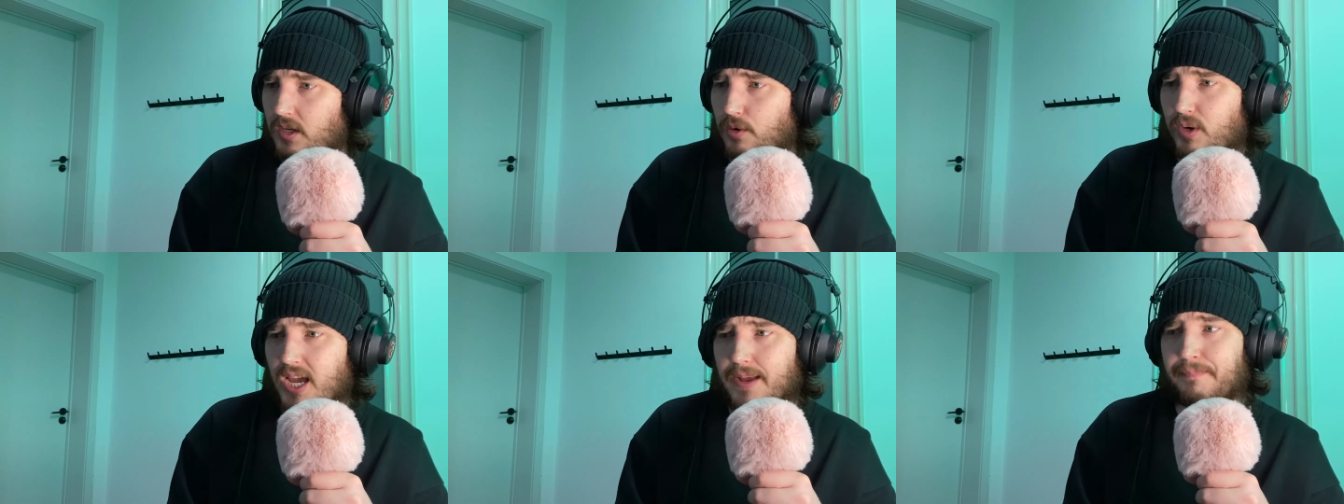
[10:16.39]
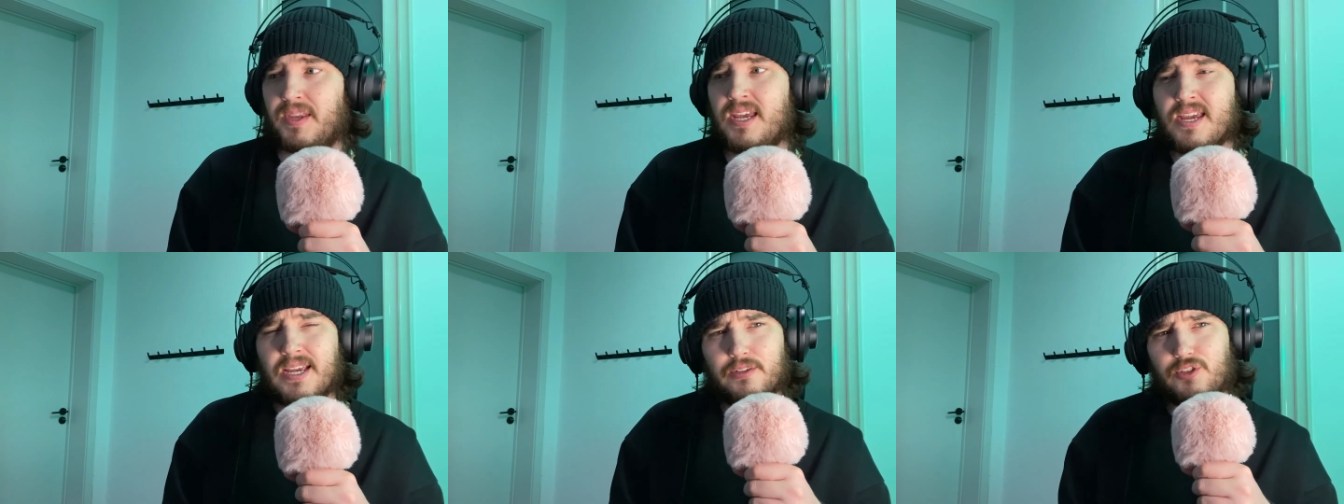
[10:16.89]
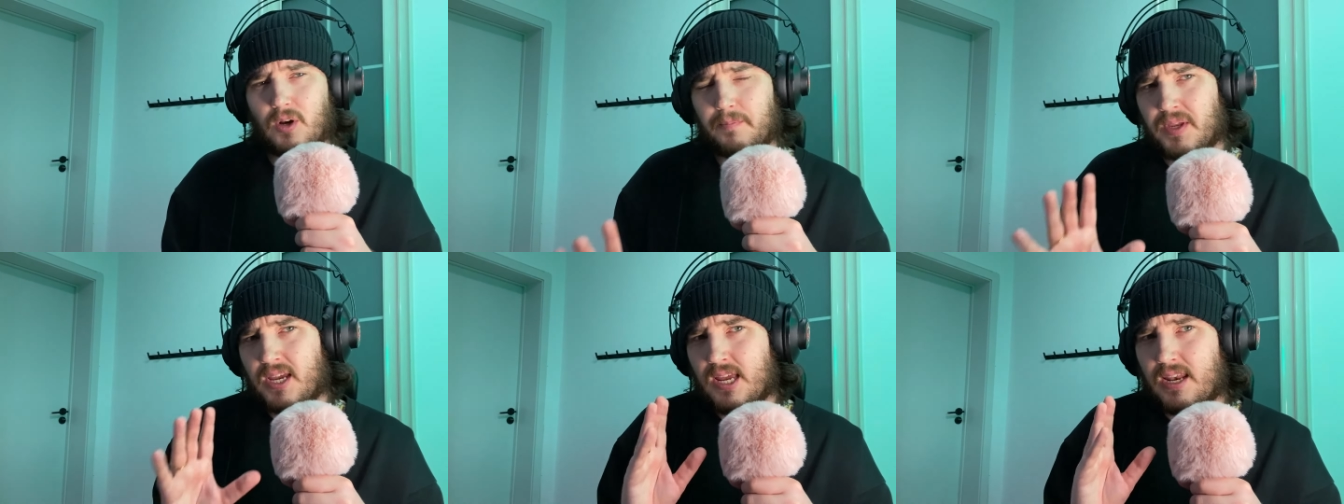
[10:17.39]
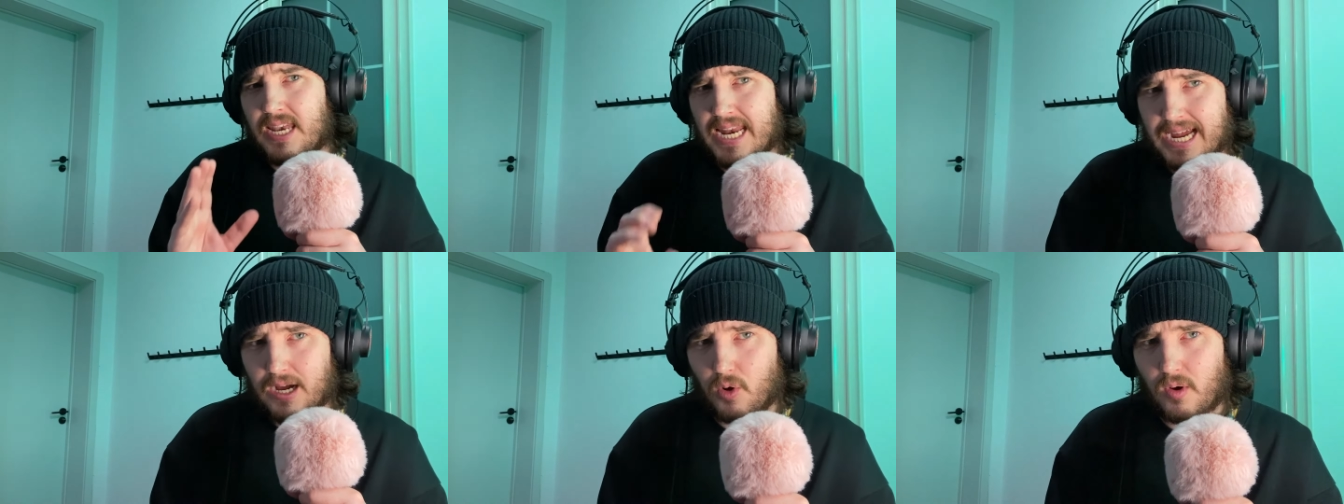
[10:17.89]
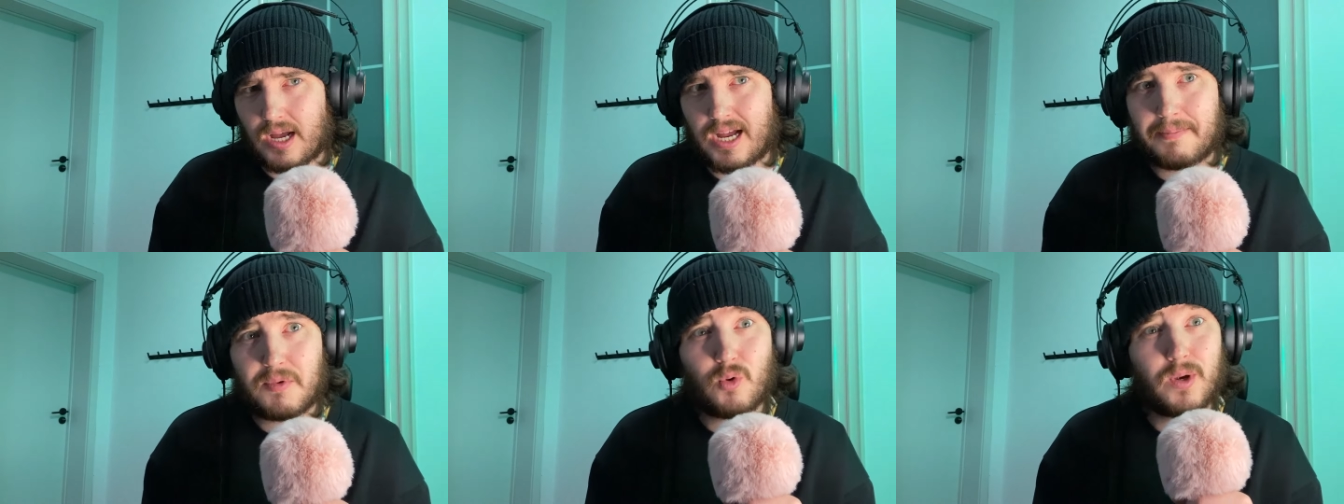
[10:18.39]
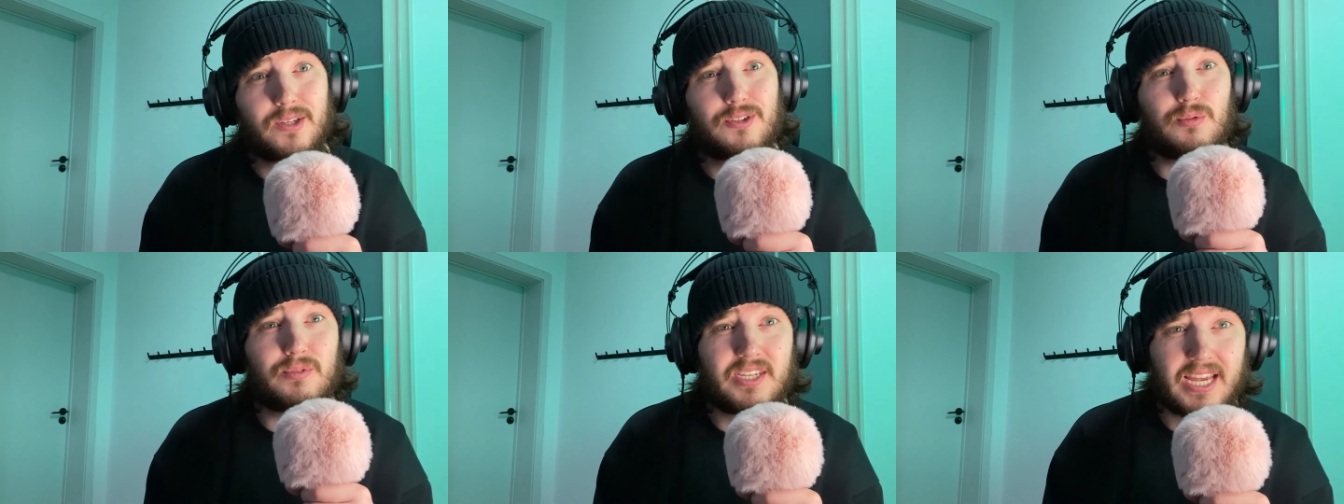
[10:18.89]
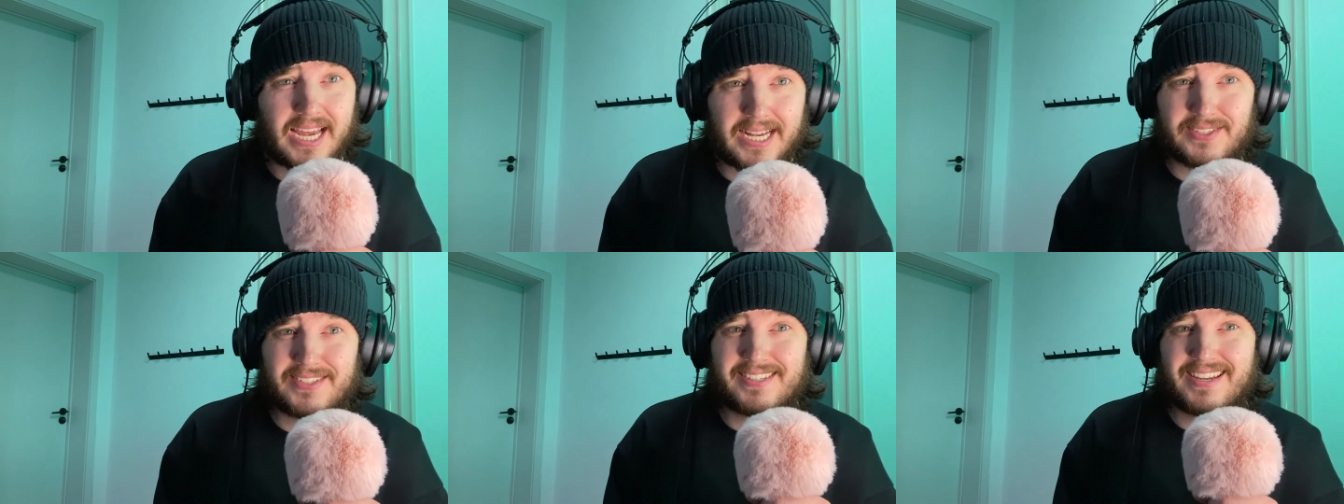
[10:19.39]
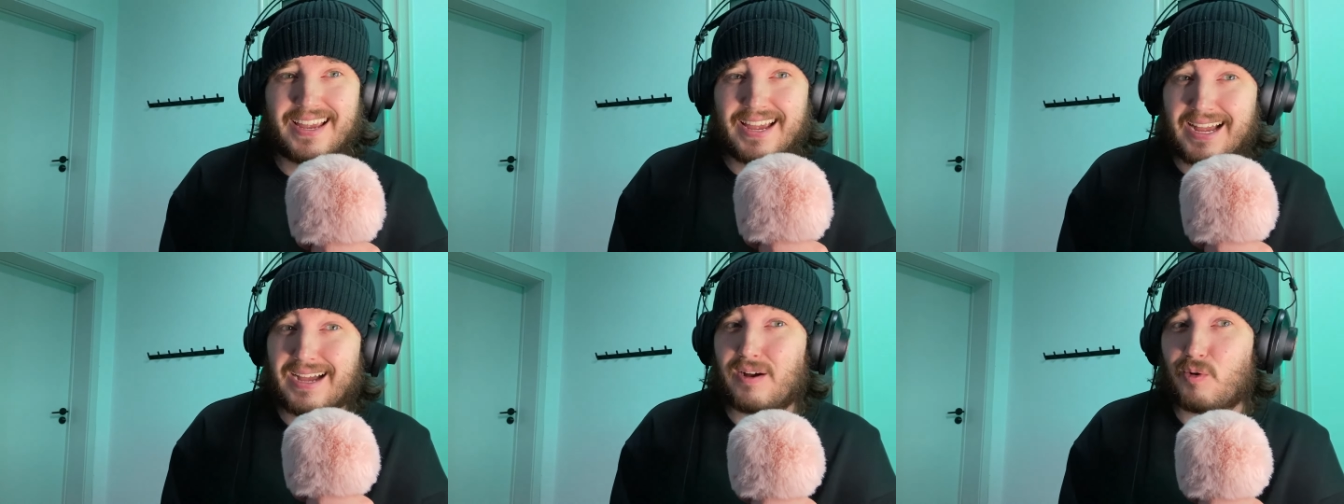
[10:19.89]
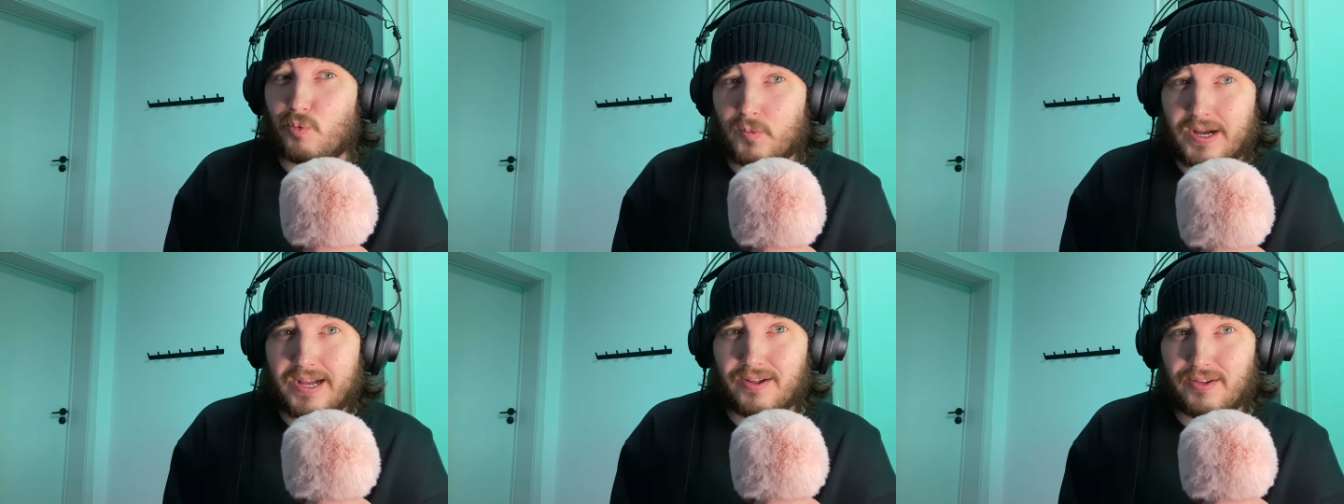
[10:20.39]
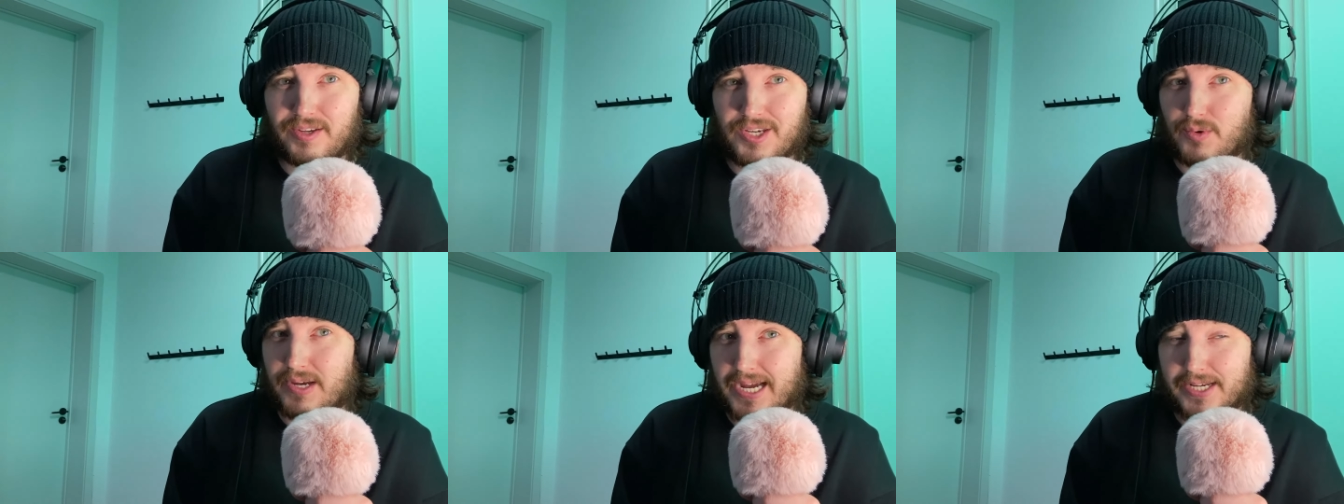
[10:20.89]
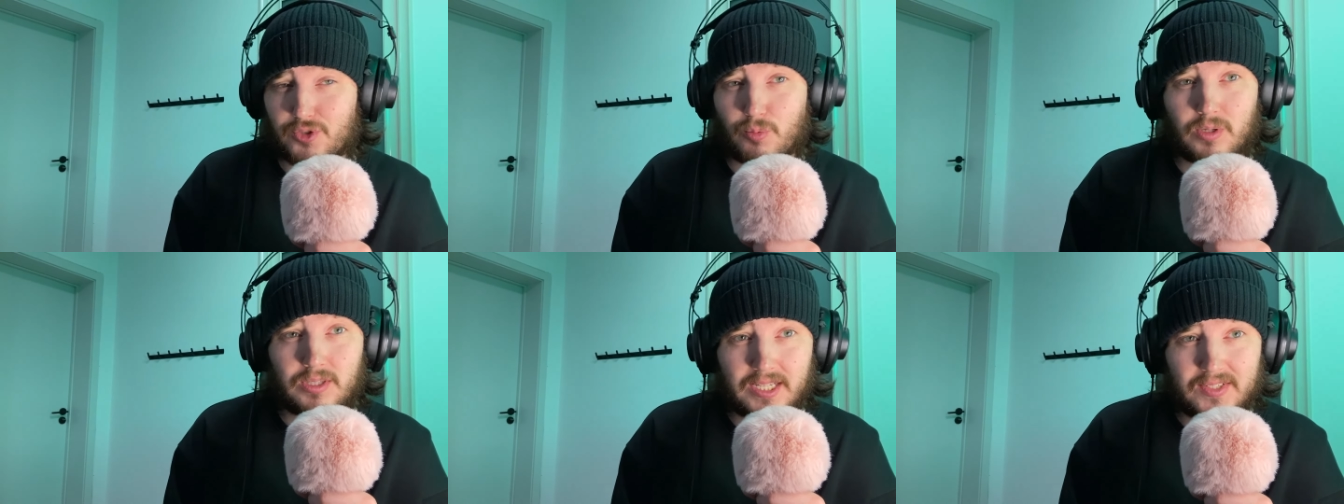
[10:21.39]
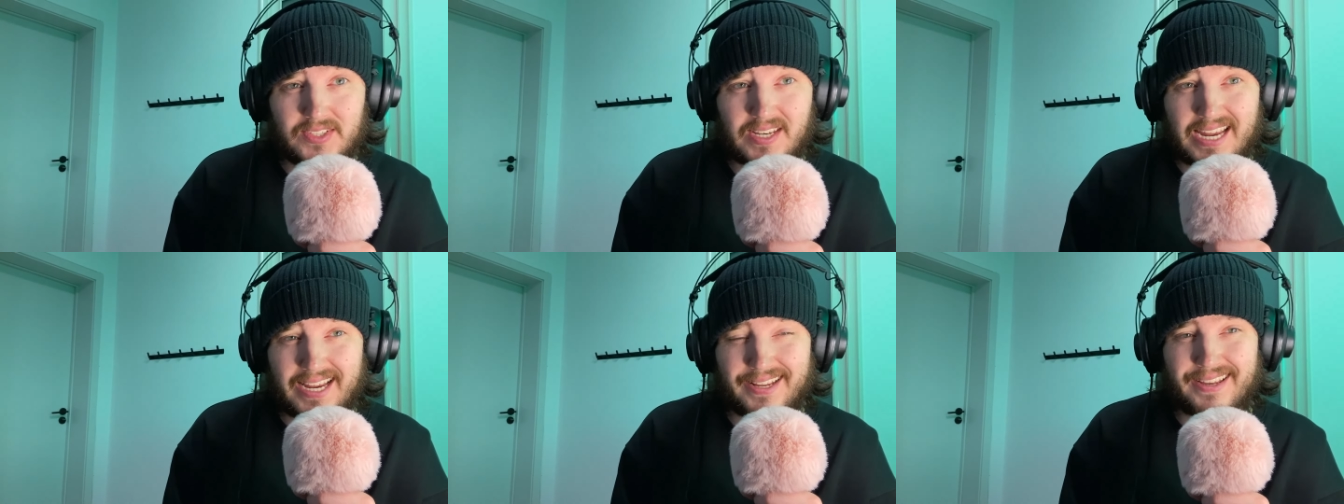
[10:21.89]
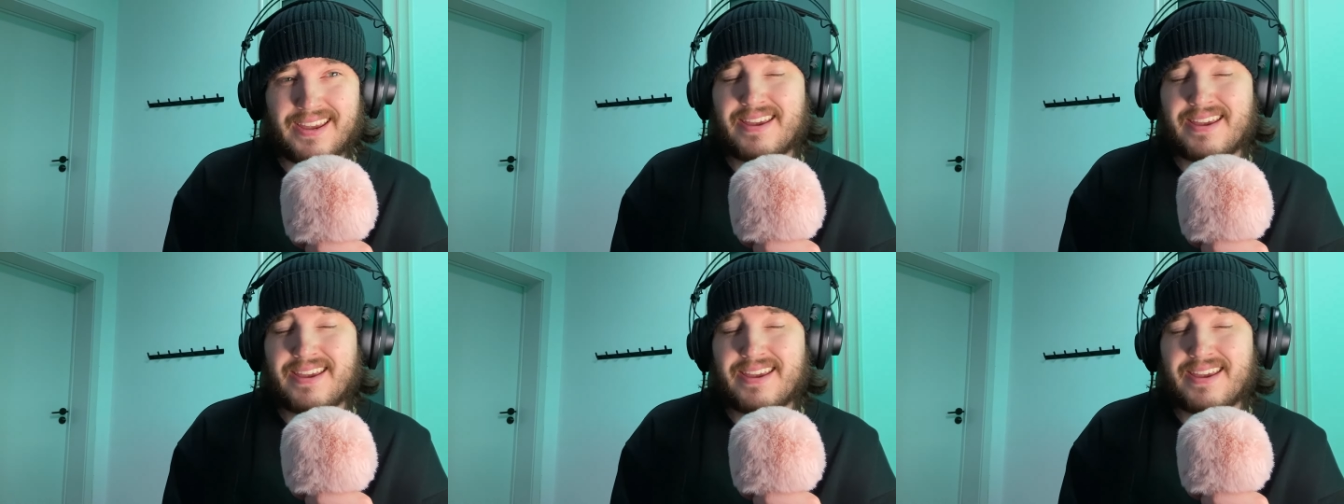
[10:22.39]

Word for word: Okay, so now I'm going to test how well you guys were listening,